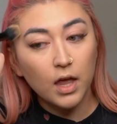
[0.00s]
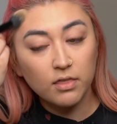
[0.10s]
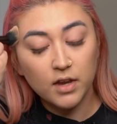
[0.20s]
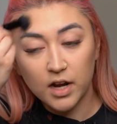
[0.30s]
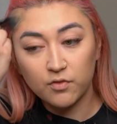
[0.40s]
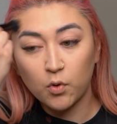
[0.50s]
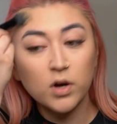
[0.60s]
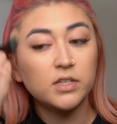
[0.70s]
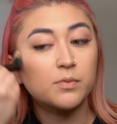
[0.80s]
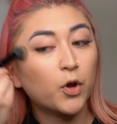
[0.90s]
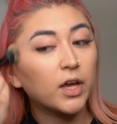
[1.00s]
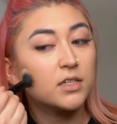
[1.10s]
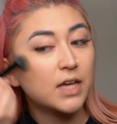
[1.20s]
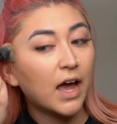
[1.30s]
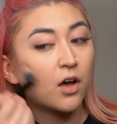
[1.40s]
And then I, of course, bring
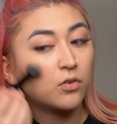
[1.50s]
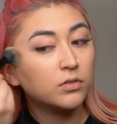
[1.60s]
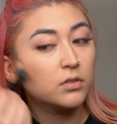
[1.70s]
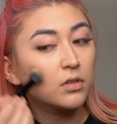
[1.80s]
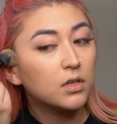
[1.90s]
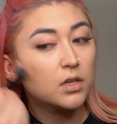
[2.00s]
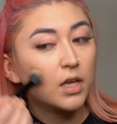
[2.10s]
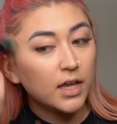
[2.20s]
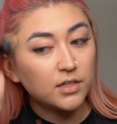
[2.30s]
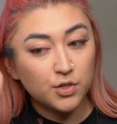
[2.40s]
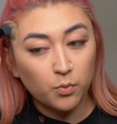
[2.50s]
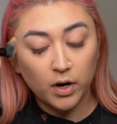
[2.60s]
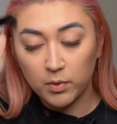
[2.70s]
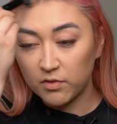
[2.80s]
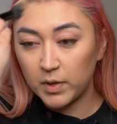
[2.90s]
it down into
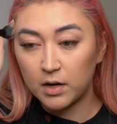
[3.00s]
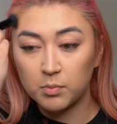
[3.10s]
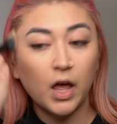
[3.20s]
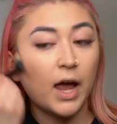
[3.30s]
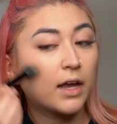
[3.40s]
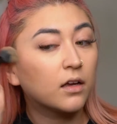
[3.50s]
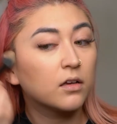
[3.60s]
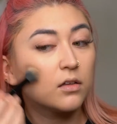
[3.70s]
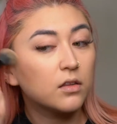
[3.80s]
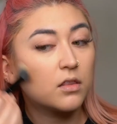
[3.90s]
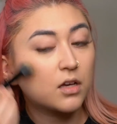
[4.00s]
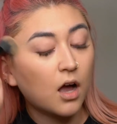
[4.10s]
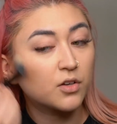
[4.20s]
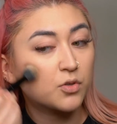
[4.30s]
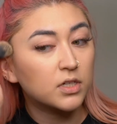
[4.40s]
where we've been applying the
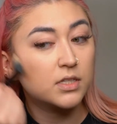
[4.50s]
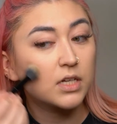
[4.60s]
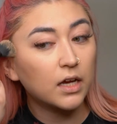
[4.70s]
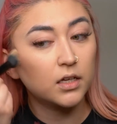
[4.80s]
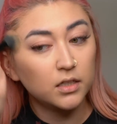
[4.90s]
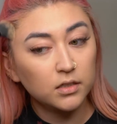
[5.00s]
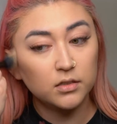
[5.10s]
contour stick.